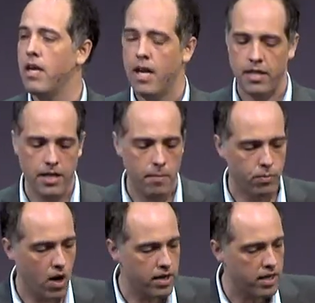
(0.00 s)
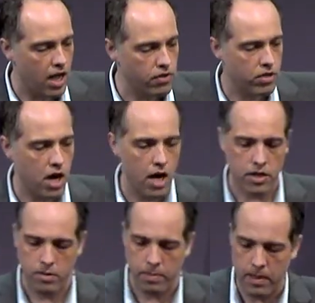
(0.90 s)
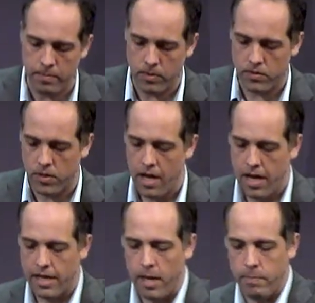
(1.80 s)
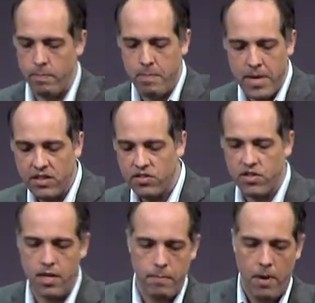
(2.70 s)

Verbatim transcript: And then they brought in other conquered peoples, and they mixed them